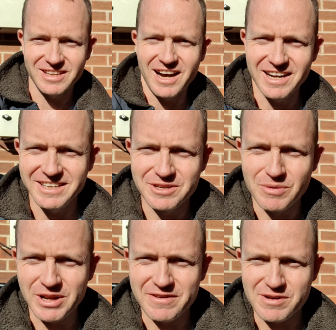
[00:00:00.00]
Hi, good
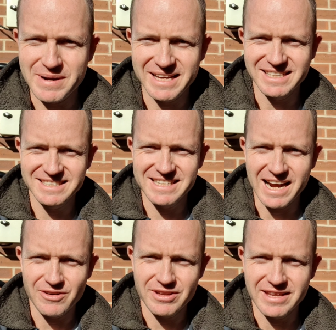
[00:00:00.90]
morning everybody, it's
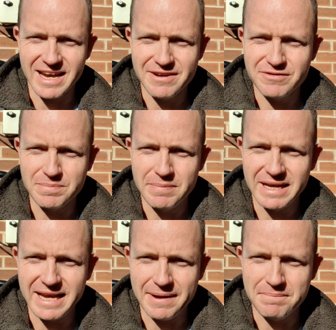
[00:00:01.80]
Gareth again from
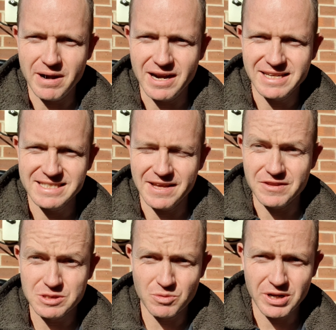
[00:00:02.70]
Big Game Bikes,
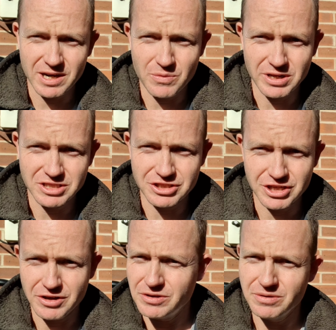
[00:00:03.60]
and this morning I wanted to
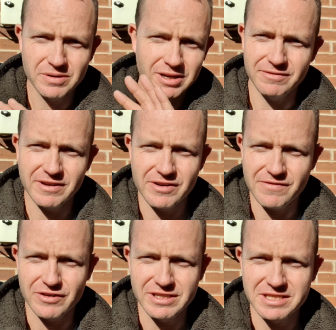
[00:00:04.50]
show you a very
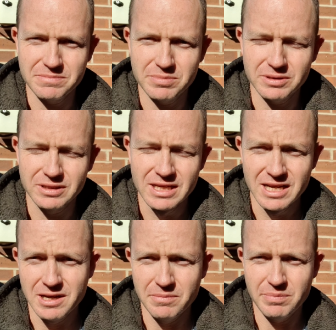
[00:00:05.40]
very simple
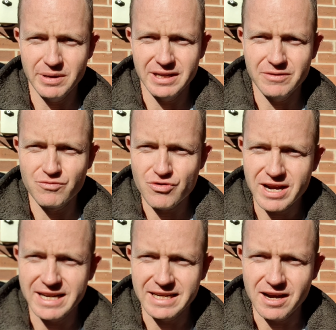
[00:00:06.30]
but
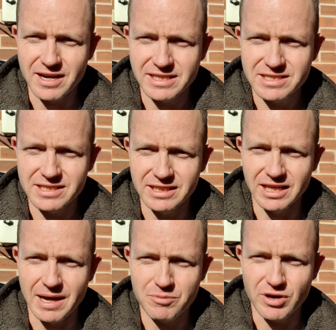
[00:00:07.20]
really nice
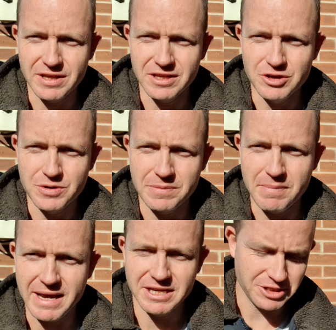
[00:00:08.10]
little upgrade that you can
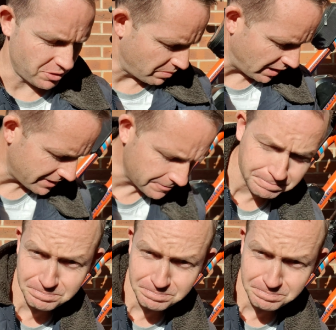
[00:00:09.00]
make to your bike.